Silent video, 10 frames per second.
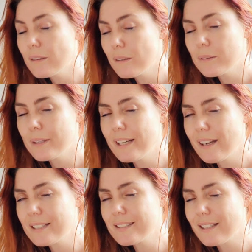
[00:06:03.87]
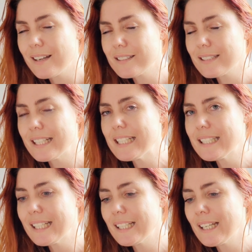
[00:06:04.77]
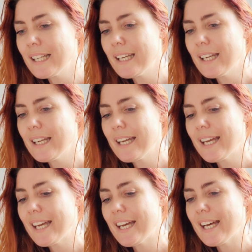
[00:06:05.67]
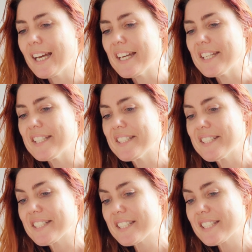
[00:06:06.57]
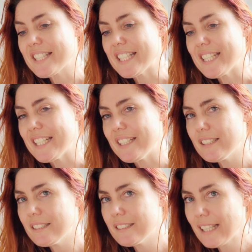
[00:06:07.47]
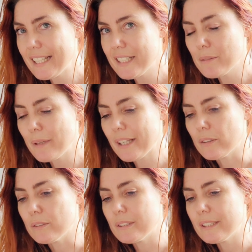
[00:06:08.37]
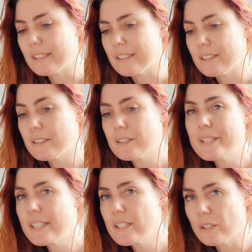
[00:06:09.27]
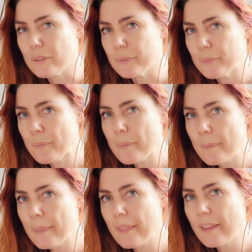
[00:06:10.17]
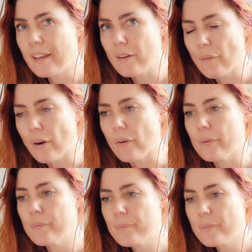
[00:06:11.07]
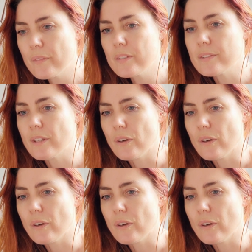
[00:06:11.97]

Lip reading: when I start sneezing, and the latest record is 22 in a row. So